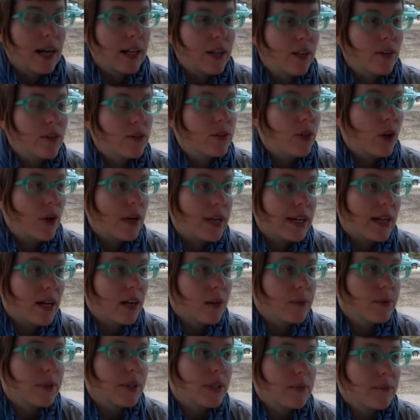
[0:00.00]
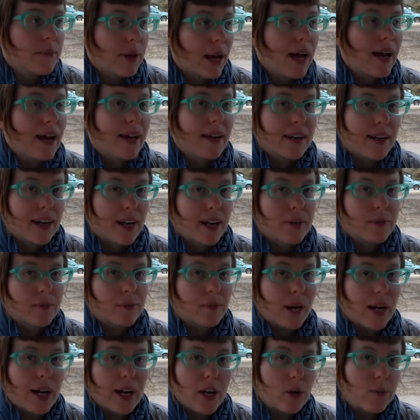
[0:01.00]
I don't know. It got really bad.
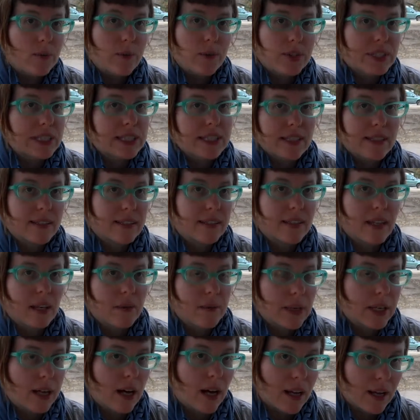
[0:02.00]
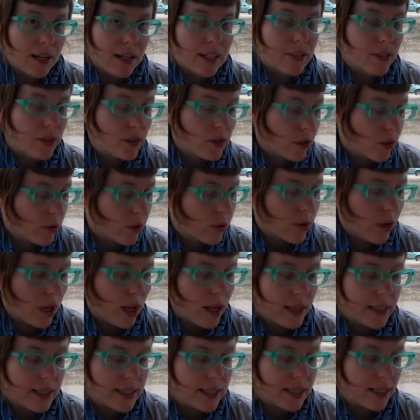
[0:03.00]
I almost didn't. I mean, in total
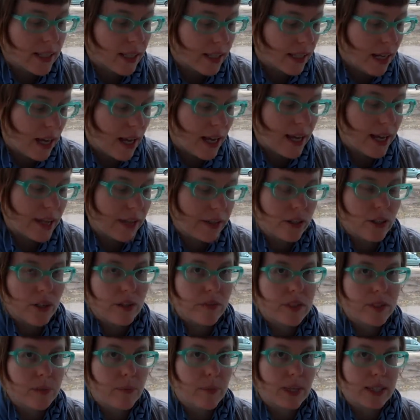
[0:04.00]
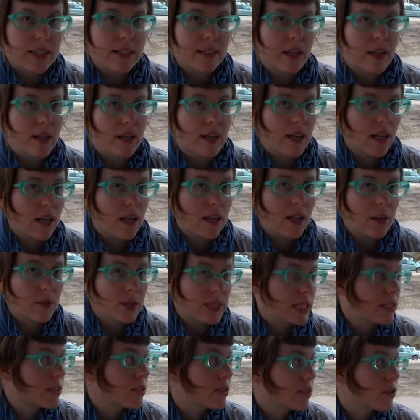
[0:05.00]
honesty, like I had a nervous breakdown and I
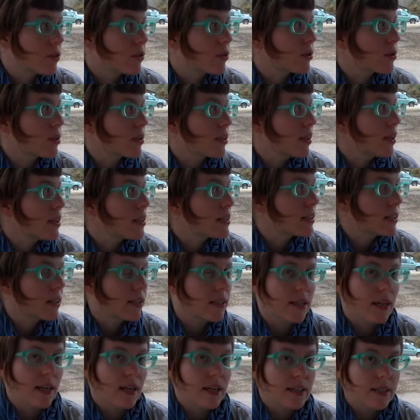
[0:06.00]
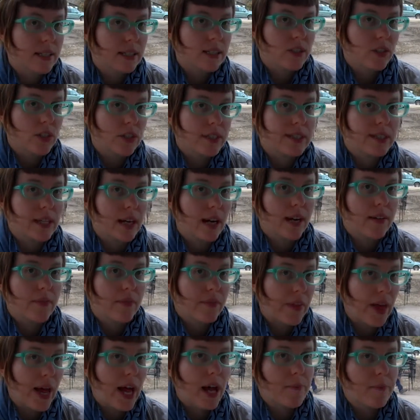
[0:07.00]
was institutionalized at the end. It just got
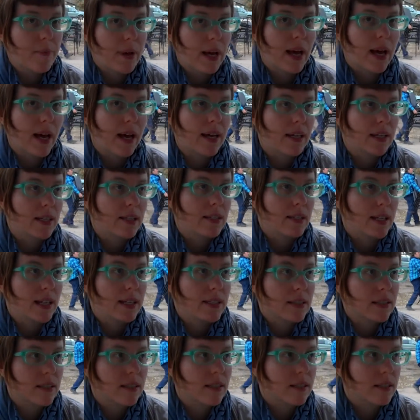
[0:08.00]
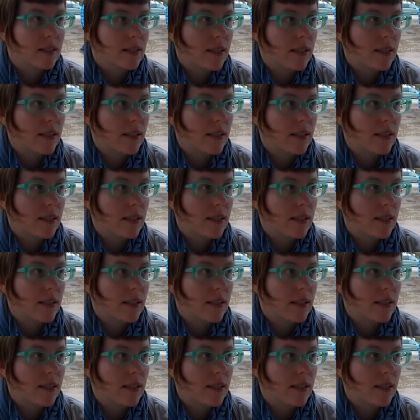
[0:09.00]
that bad, and that